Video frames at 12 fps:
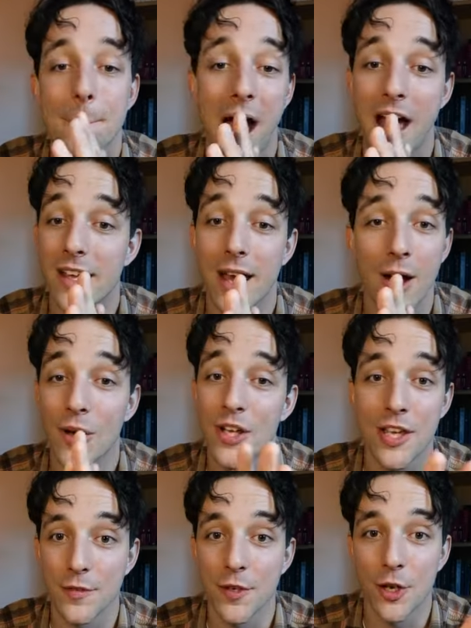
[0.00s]
I'll
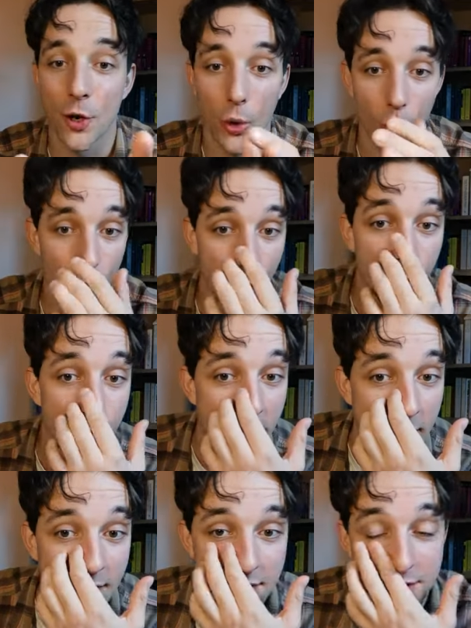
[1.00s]
give you the whole 2
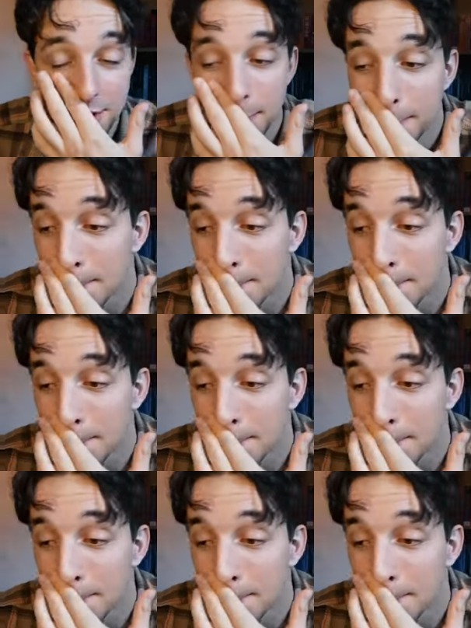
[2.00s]
minutes.